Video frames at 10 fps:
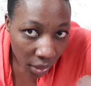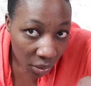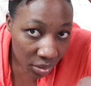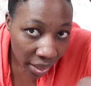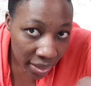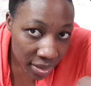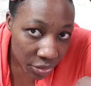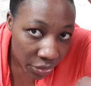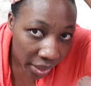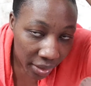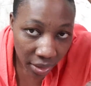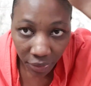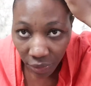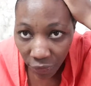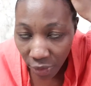Nicely dried here
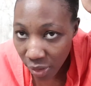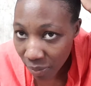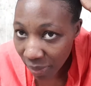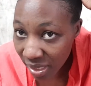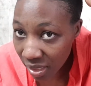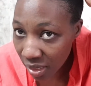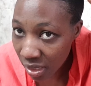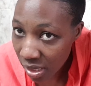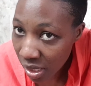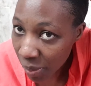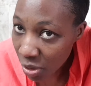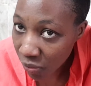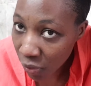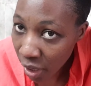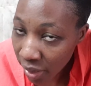on the front, but here needs a bit
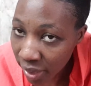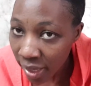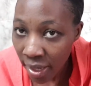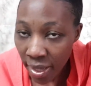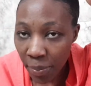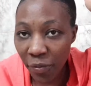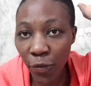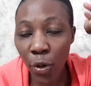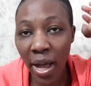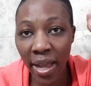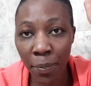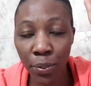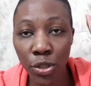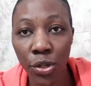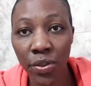of work. Before I
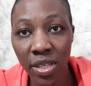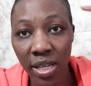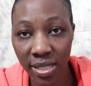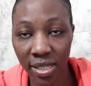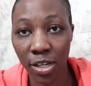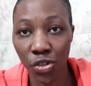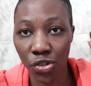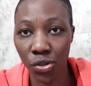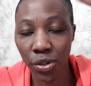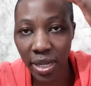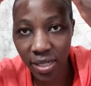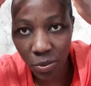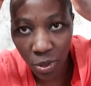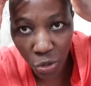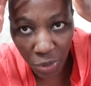put on the extension, I
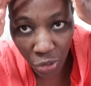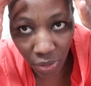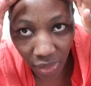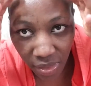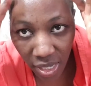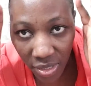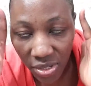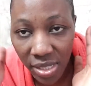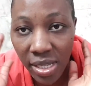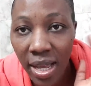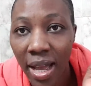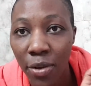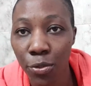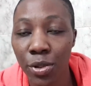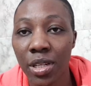just want to make sure that the edges here
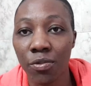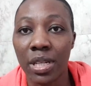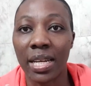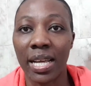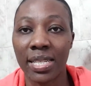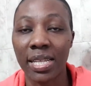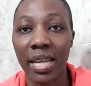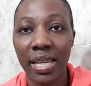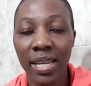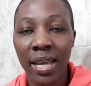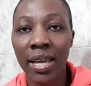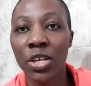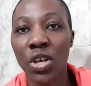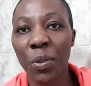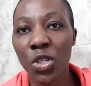are really nicely laid.
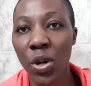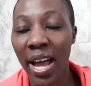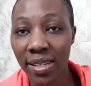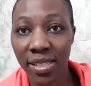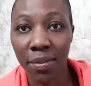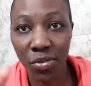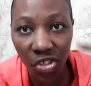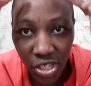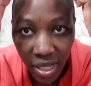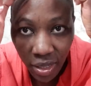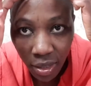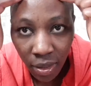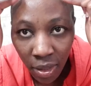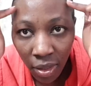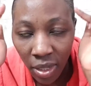So I'm going to add some
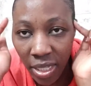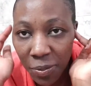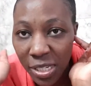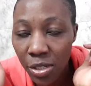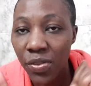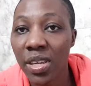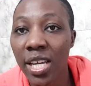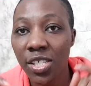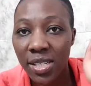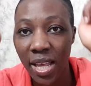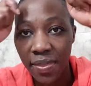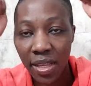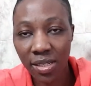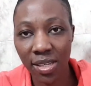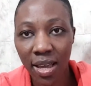gel, especially on the edges, and
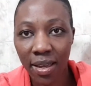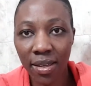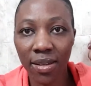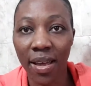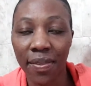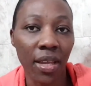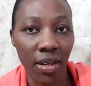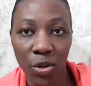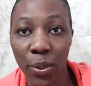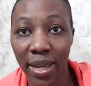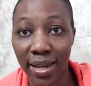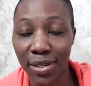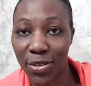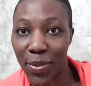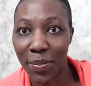then tie it, and then go ahead
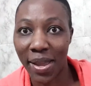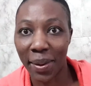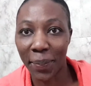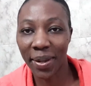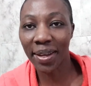and do my makeup.